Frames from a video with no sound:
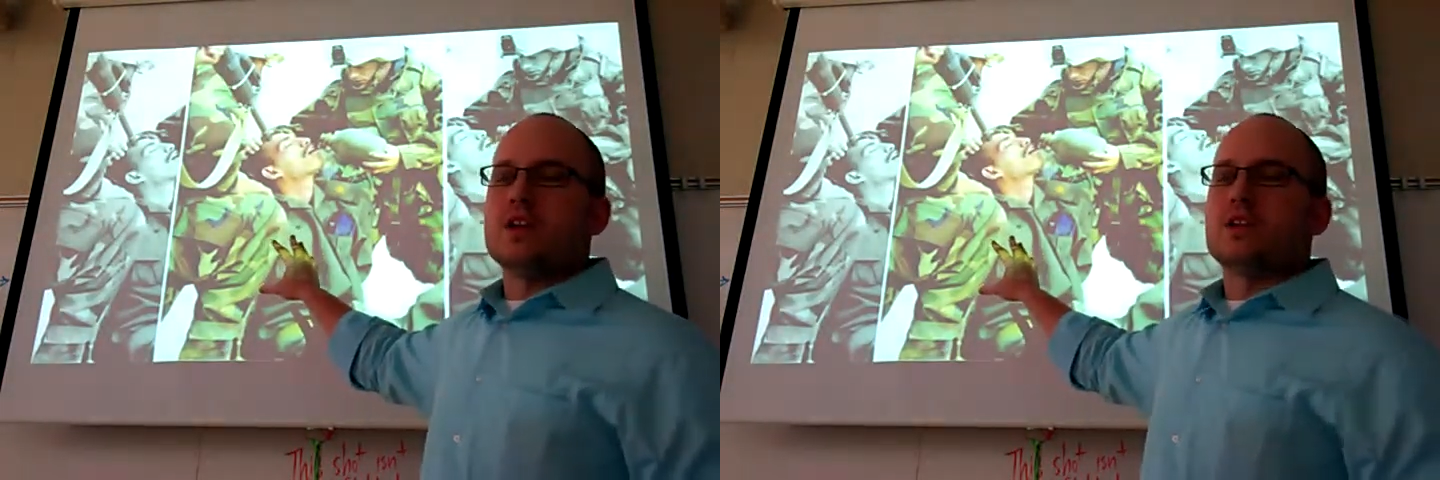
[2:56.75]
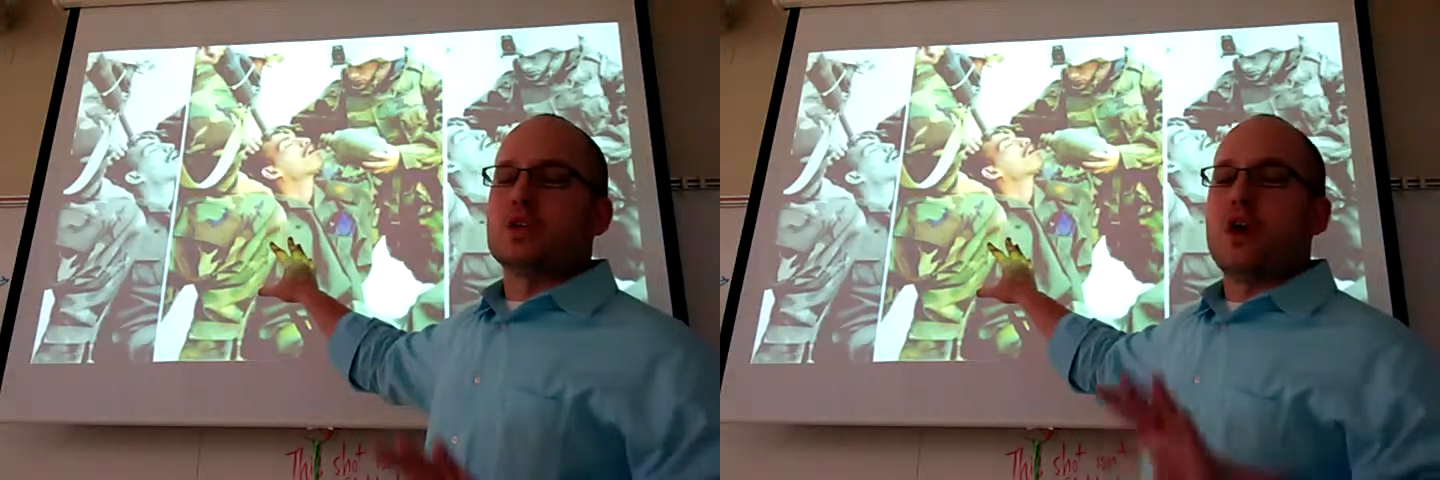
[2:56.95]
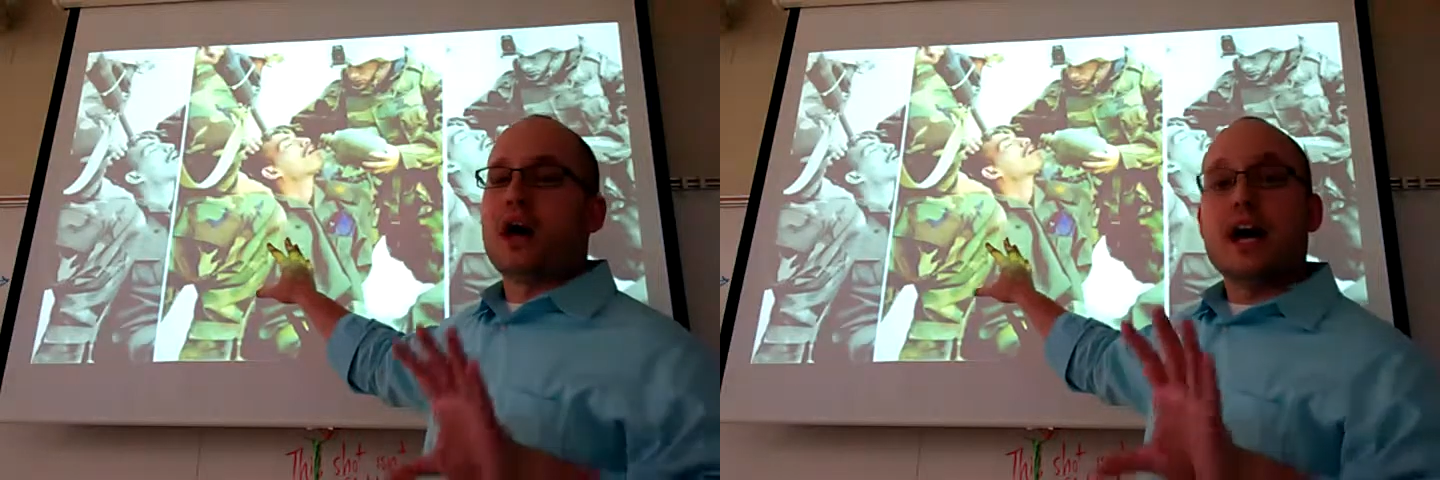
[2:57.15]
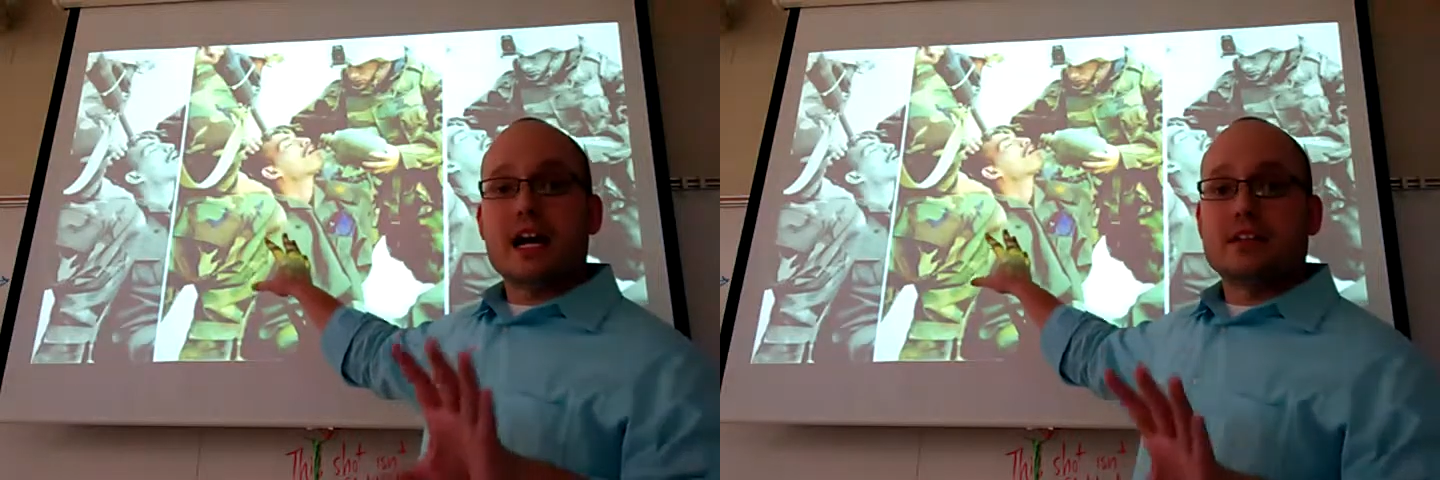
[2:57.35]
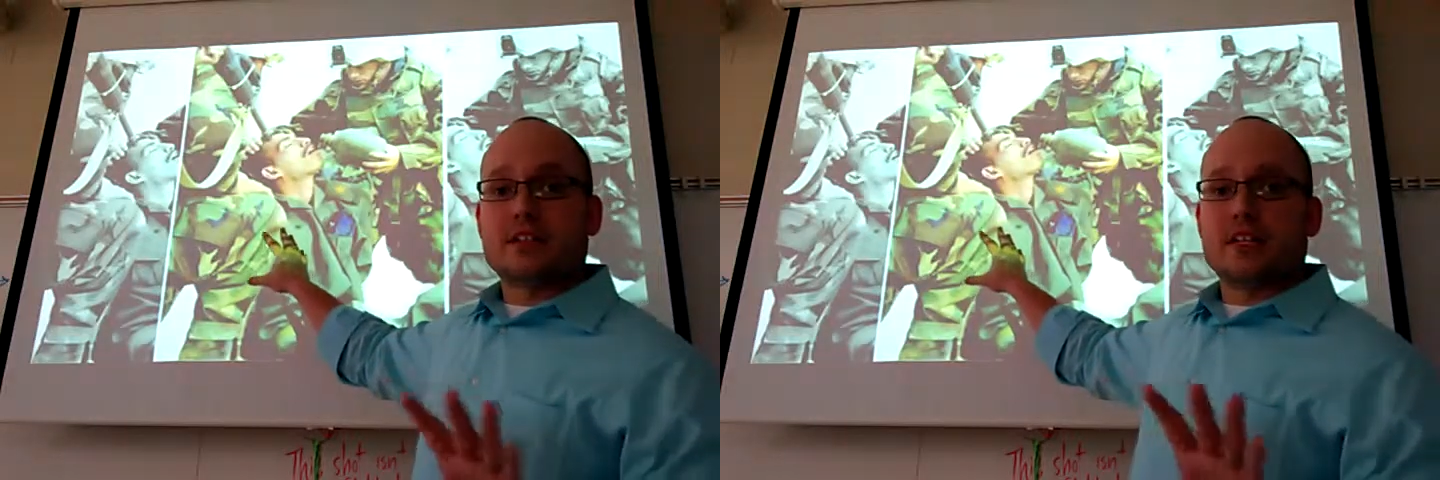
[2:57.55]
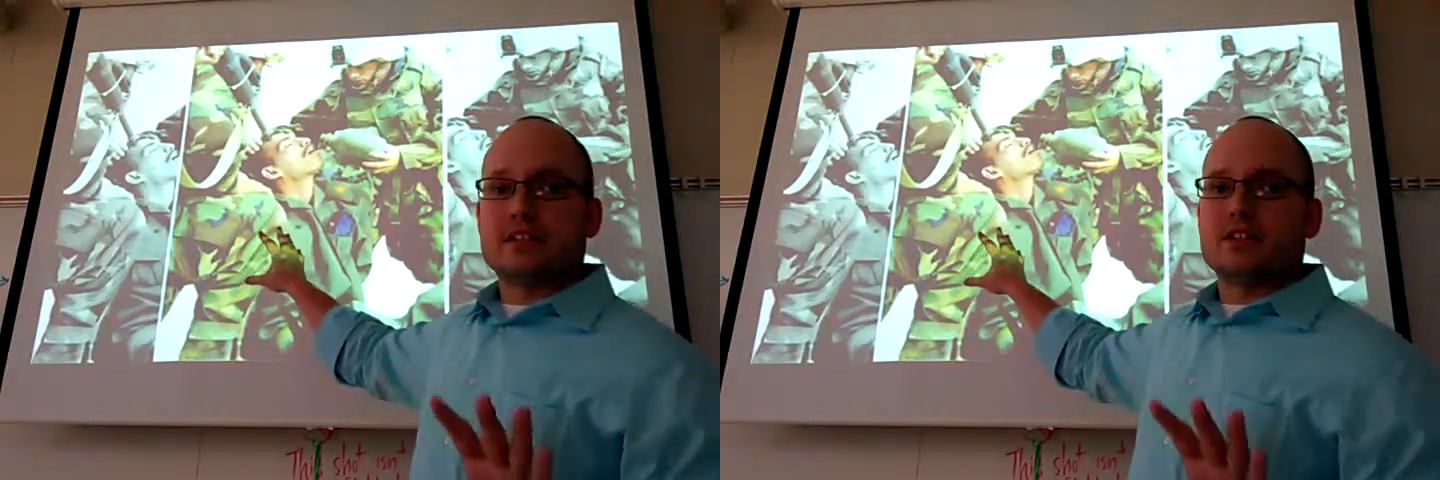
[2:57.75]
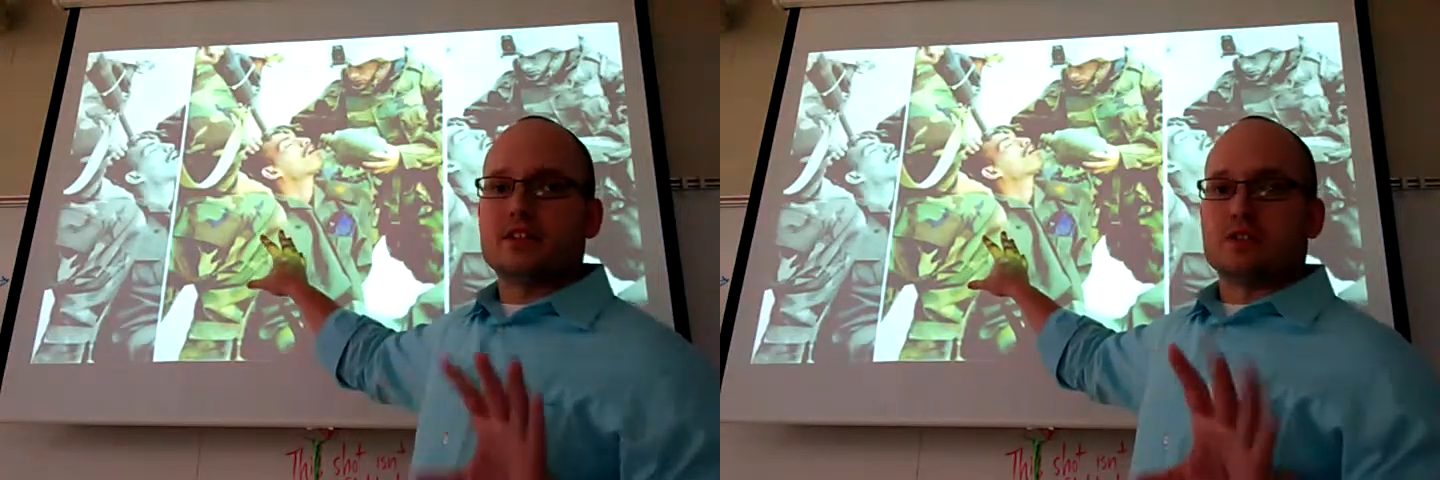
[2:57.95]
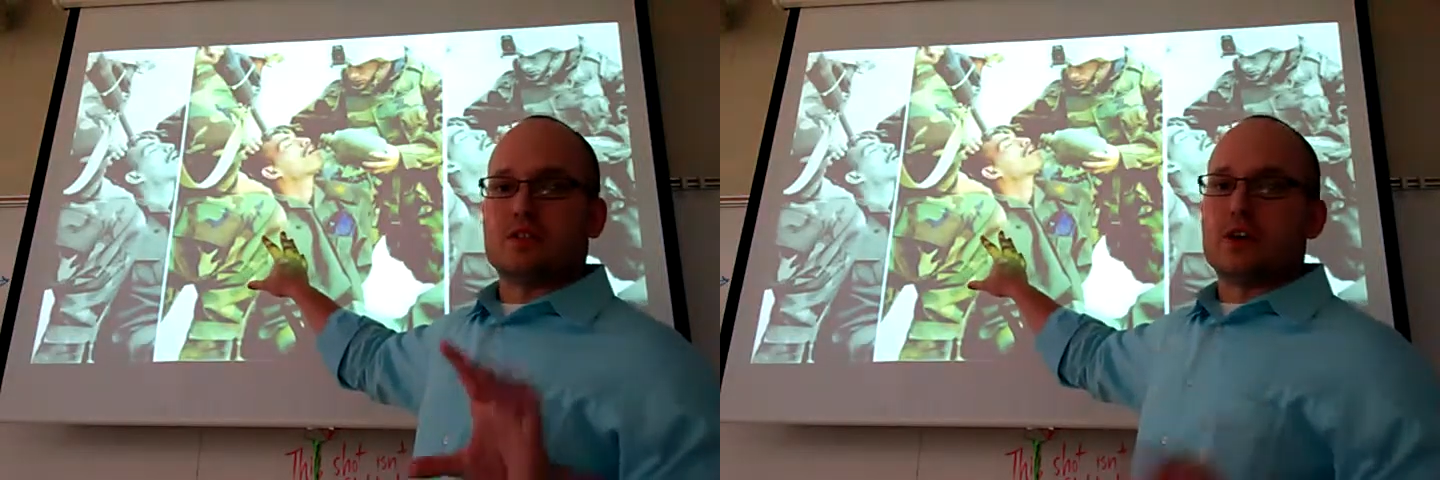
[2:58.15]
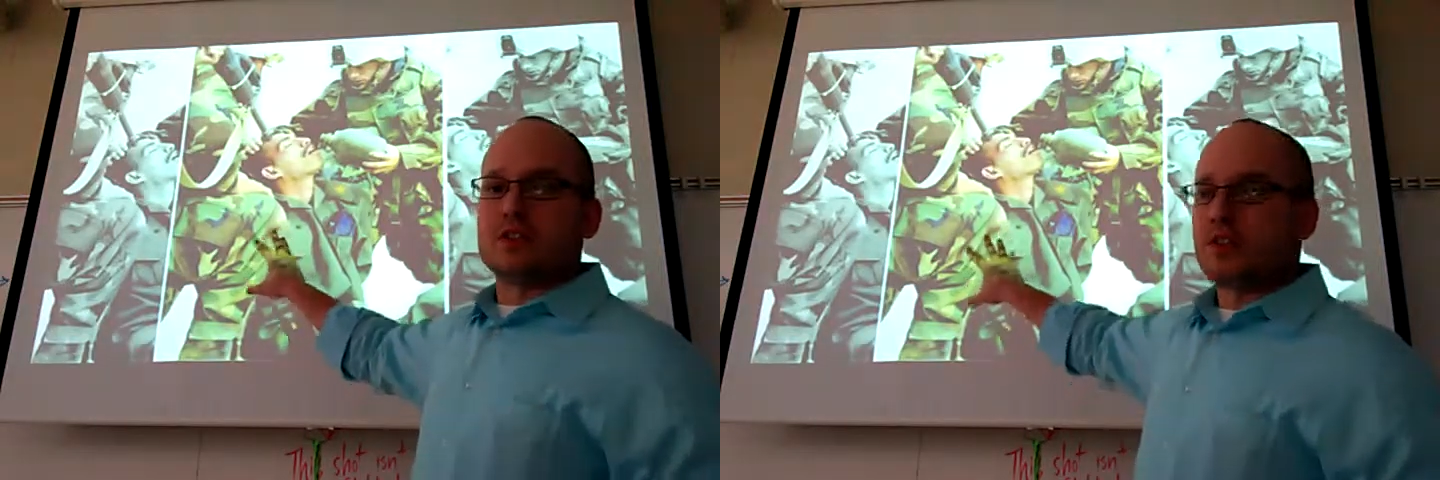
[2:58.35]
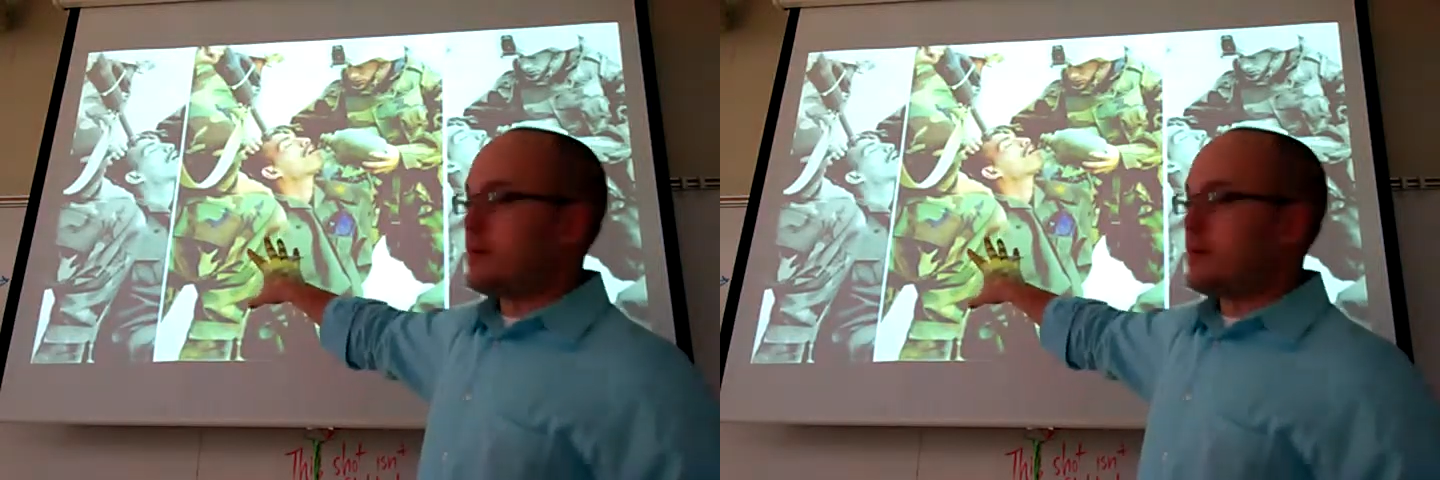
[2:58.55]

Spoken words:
So I, as your instructor,